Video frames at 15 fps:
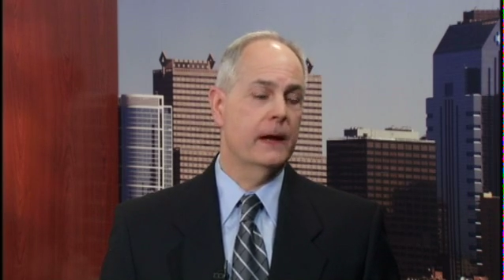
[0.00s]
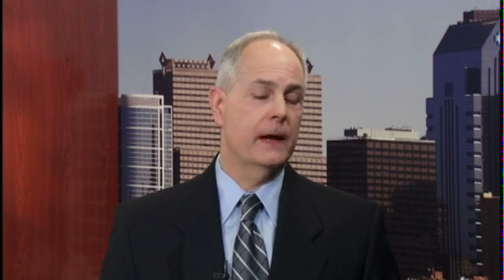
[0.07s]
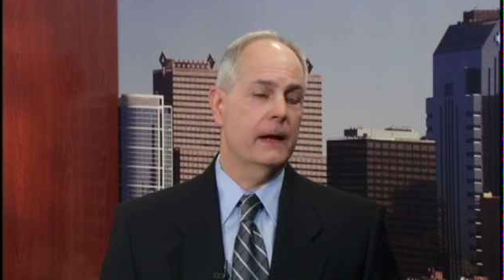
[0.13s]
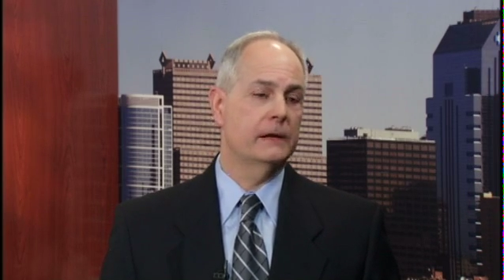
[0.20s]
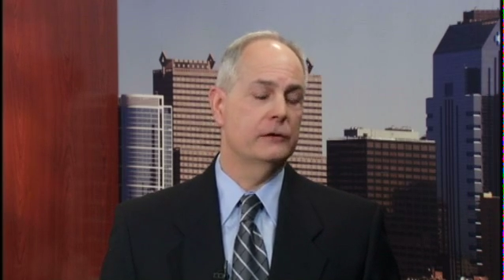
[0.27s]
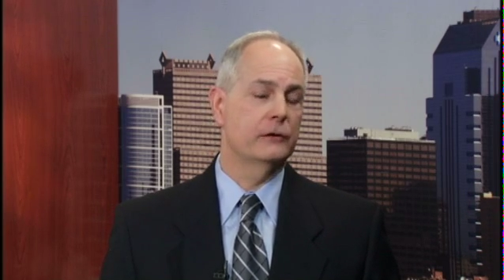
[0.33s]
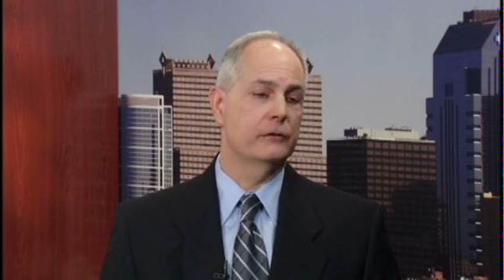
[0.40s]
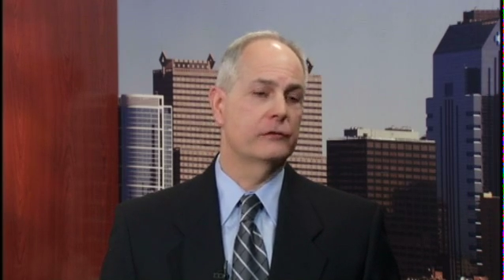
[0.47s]

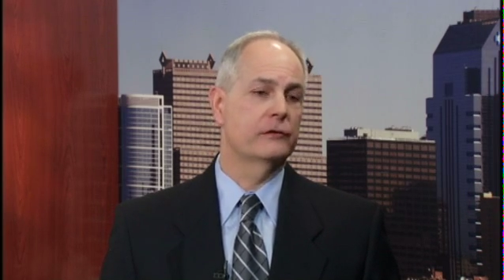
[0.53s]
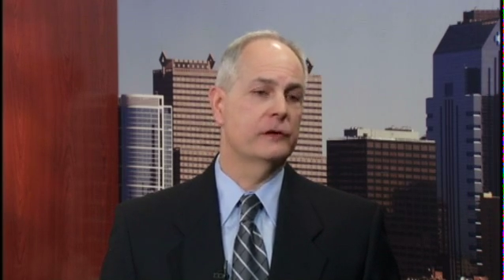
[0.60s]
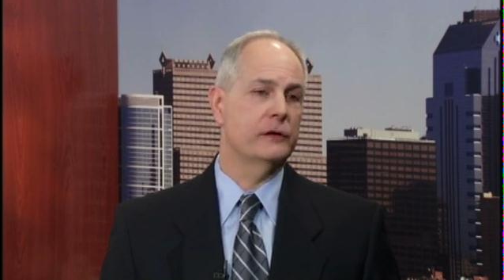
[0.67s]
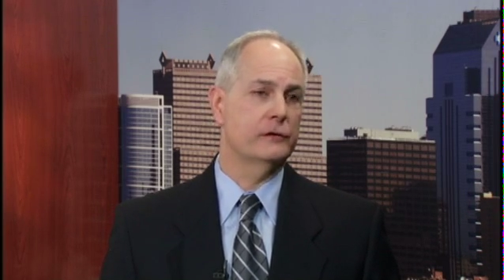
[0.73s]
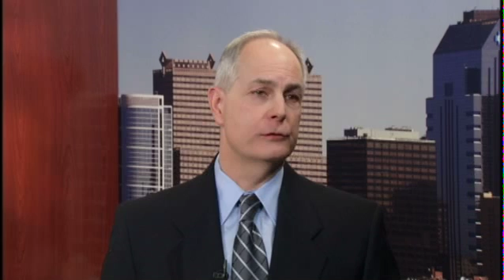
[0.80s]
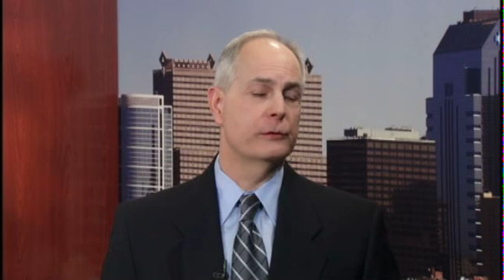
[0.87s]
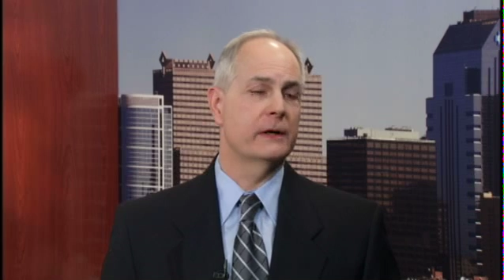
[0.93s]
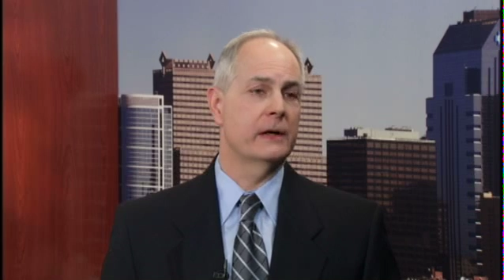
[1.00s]
and you'll see
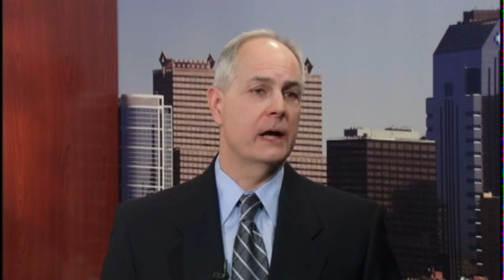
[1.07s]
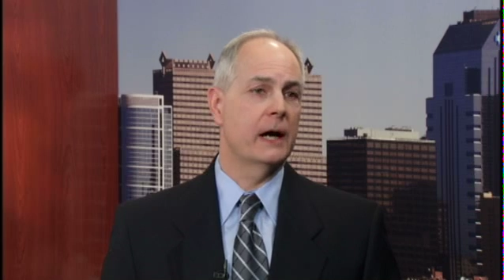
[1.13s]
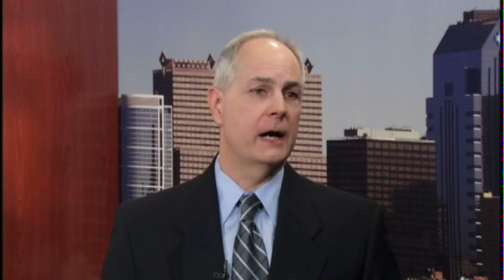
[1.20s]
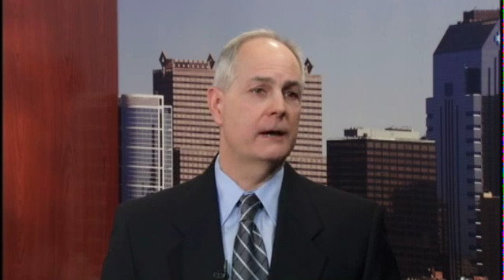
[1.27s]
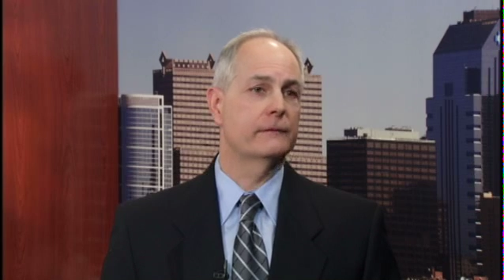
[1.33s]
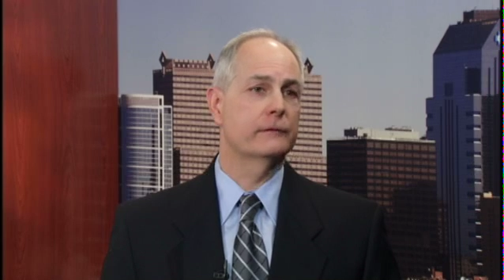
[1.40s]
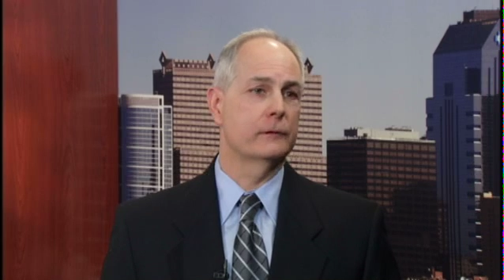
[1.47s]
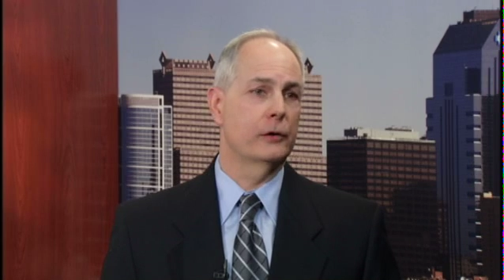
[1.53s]
you can
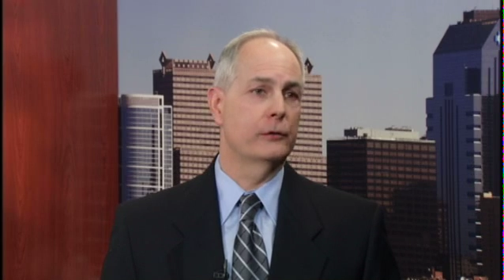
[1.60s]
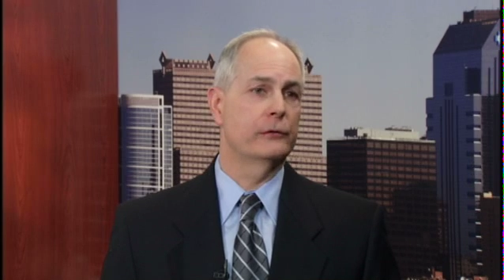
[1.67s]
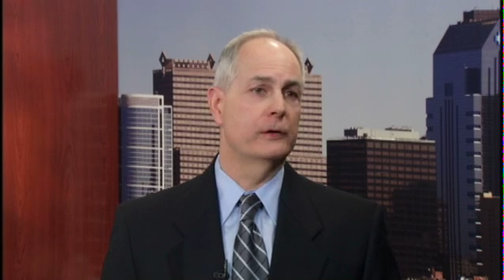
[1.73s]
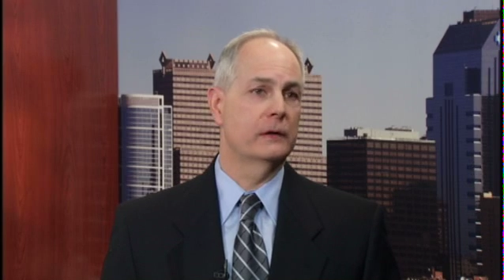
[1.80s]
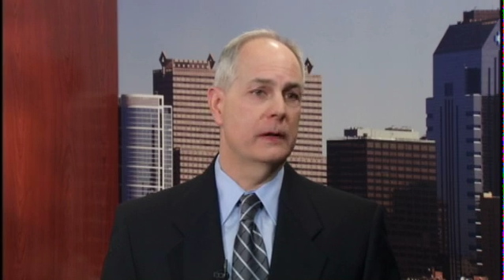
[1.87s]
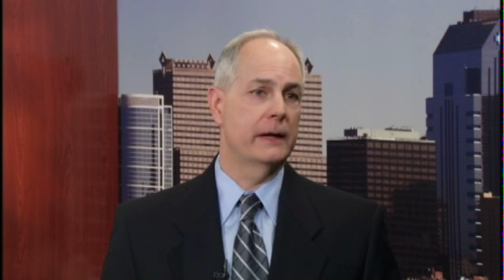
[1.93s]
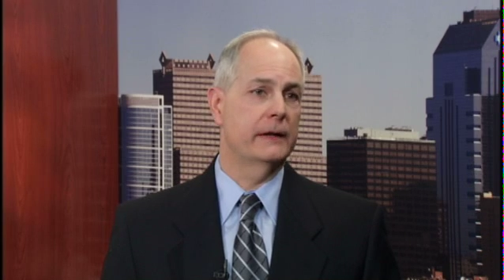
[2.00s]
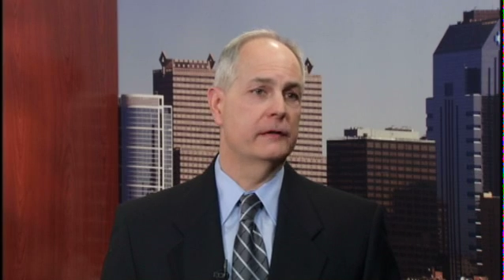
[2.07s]
offload the
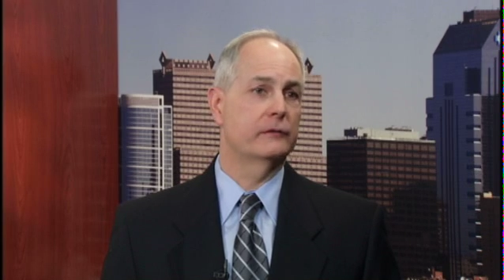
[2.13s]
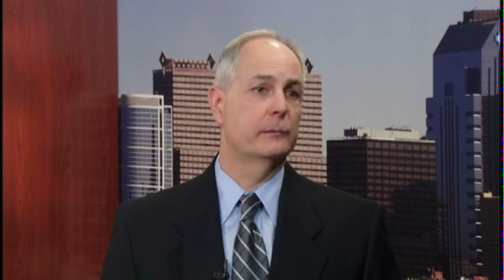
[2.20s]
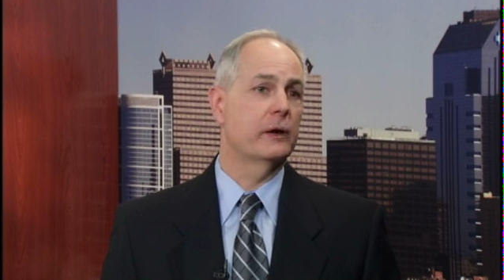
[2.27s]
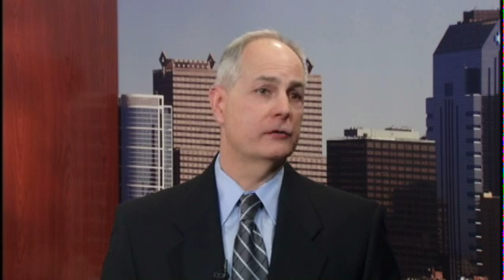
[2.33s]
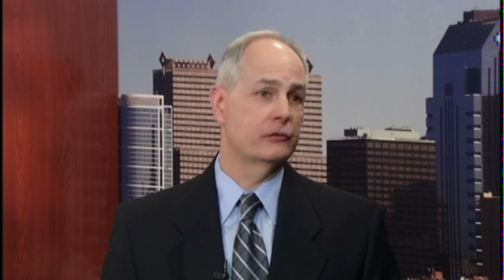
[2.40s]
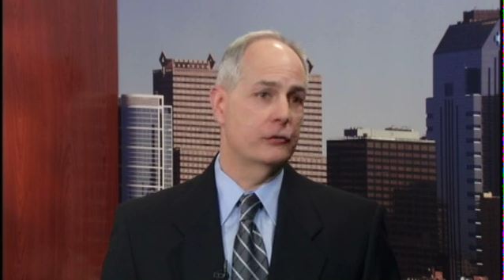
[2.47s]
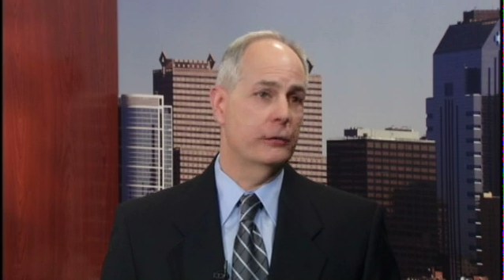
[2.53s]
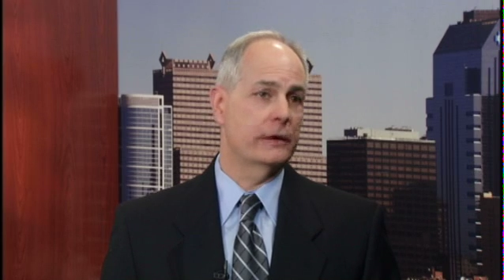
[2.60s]
legs
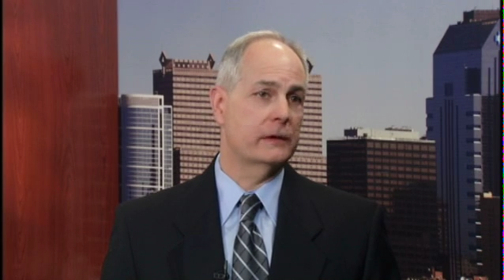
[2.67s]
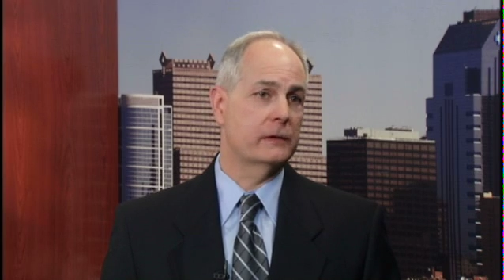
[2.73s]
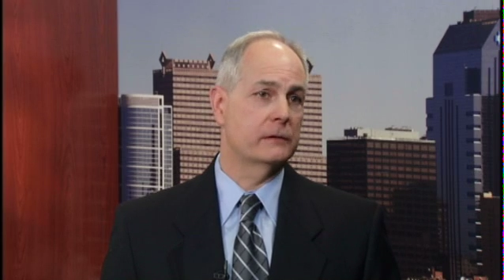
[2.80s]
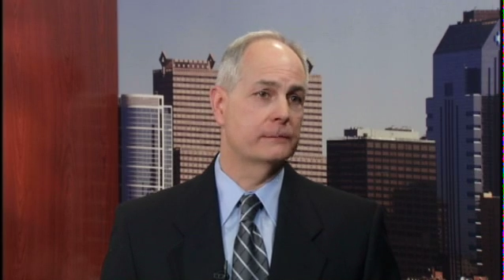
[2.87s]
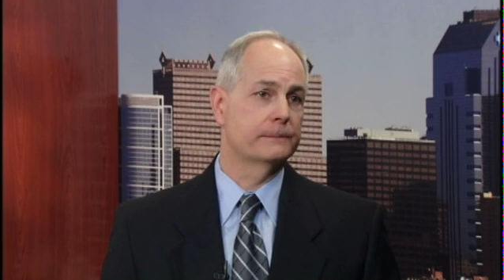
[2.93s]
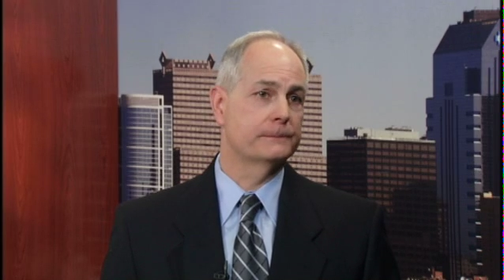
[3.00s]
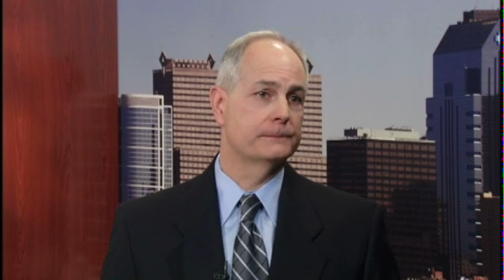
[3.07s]
much quicker.